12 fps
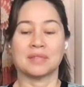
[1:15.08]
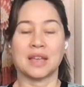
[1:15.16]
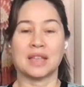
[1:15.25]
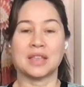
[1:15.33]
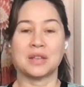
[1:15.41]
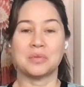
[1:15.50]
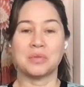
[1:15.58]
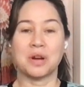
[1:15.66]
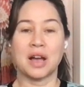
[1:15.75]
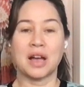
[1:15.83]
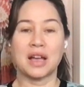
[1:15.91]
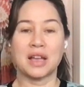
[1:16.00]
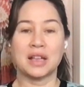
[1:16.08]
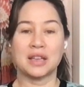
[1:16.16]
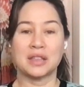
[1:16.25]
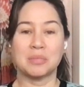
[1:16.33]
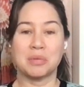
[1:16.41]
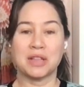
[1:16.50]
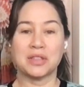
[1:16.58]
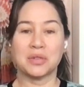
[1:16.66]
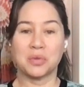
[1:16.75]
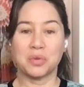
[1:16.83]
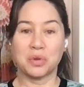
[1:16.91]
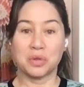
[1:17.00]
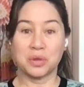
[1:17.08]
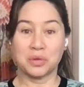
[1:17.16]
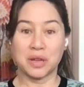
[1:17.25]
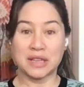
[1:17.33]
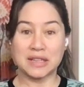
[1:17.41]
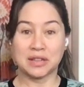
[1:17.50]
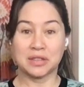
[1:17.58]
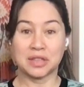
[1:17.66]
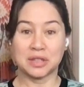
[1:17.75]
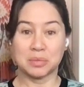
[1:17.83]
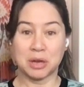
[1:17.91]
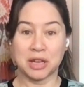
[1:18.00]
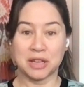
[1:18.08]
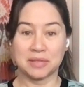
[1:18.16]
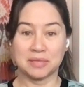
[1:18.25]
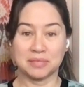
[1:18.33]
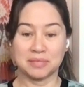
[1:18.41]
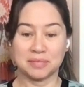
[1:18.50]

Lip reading: and then riding the breath all the way down the spine.